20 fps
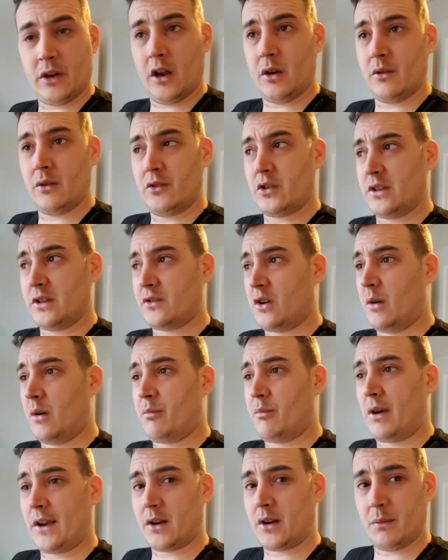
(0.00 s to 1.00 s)
You know, she's
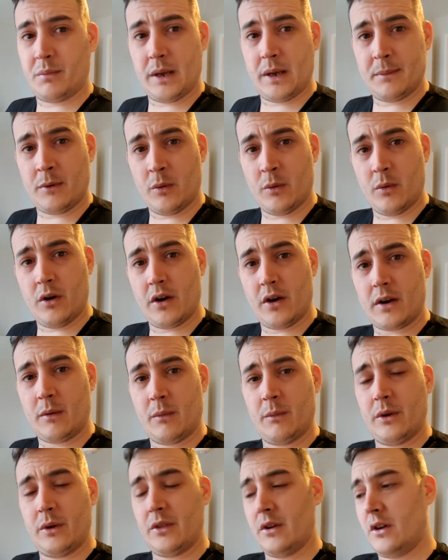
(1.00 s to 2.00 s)
got pregnant people
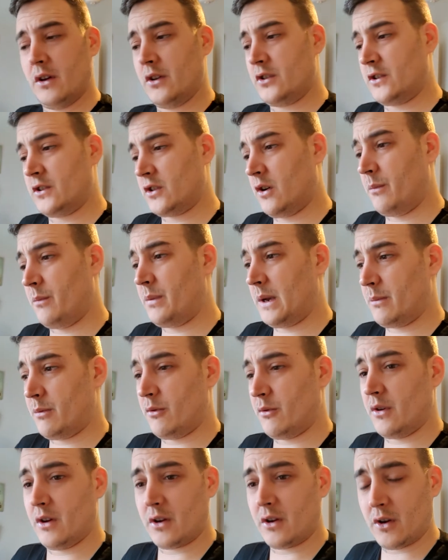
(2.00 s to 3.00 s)
working with her. She's got
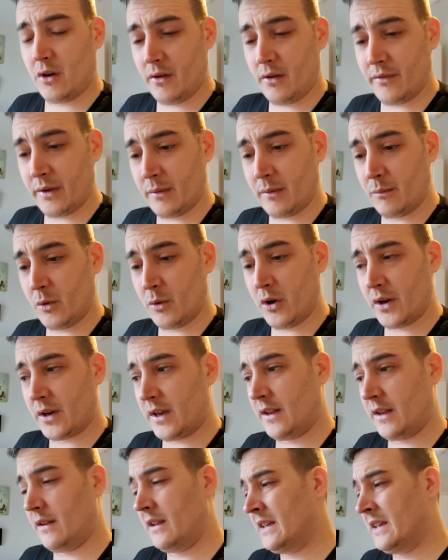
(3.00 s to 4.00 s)
people that are coughing
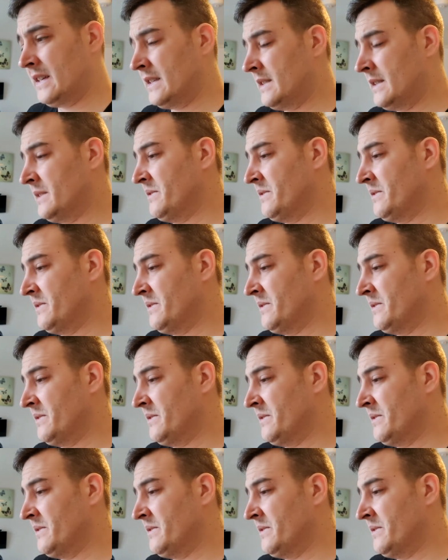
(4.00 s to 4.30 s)
working.